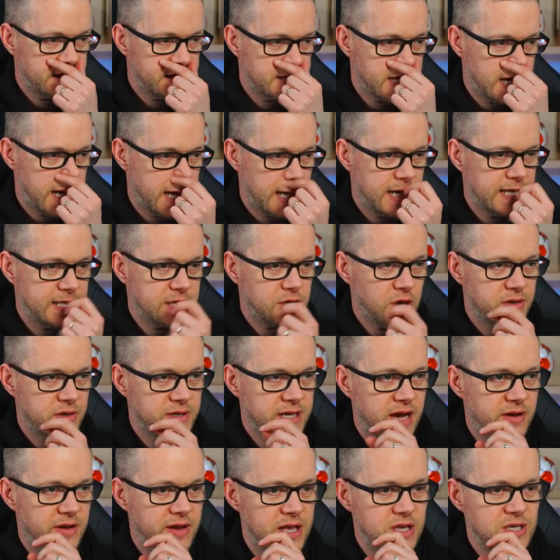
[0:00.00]
uh, he's gone
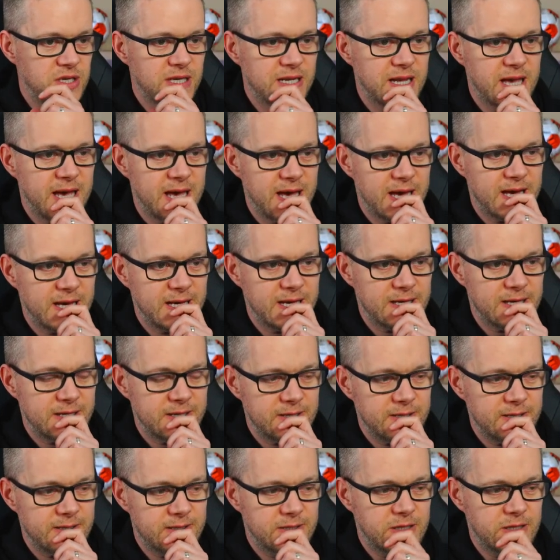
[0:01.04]
down injured here.
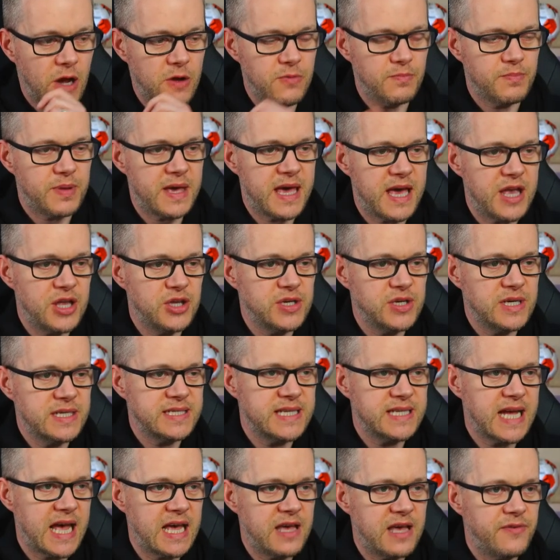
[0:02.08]
Don't be injured,
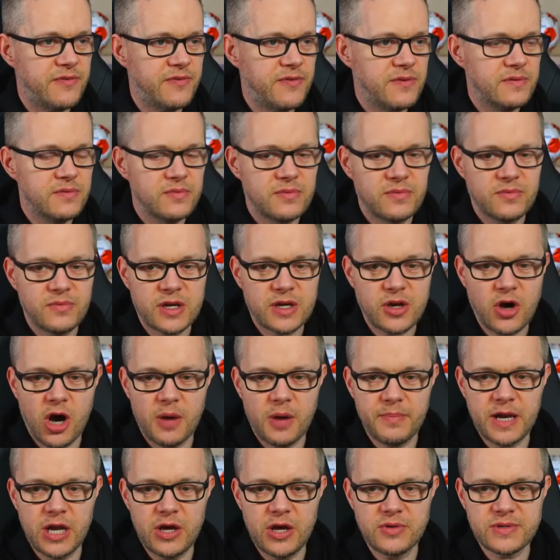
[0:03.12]
Dave. We can't
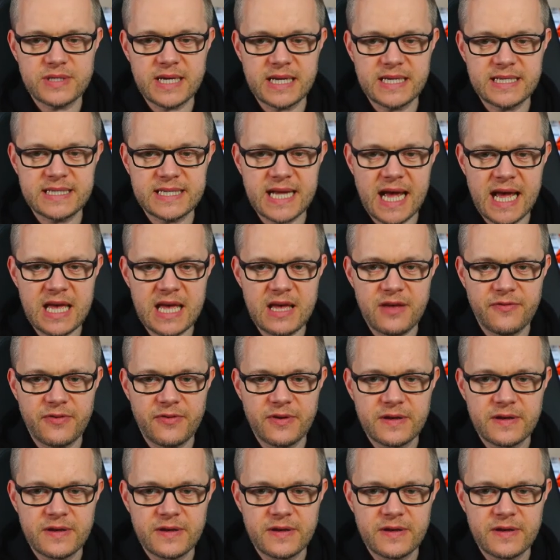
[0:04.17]
be losing, Dave.